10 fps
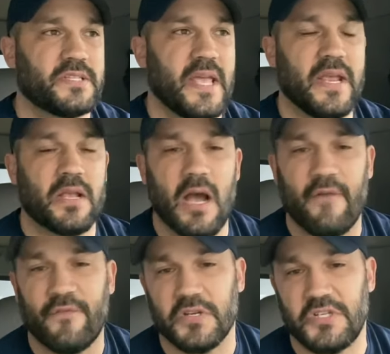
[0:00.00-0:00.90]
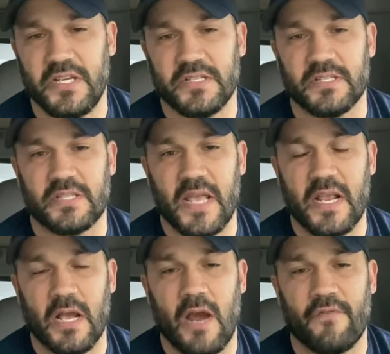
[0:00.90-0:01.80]
Thank God for Jesus.
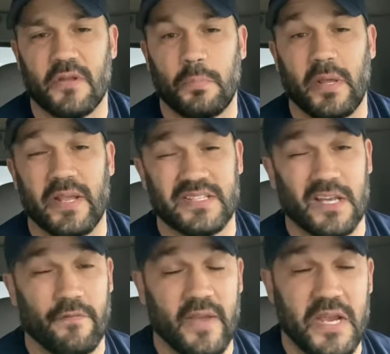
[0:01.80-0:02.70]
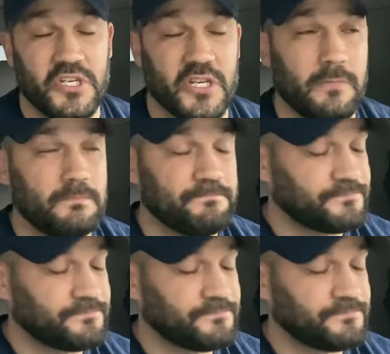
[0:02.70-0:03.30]
Thank God for the plan of salvation.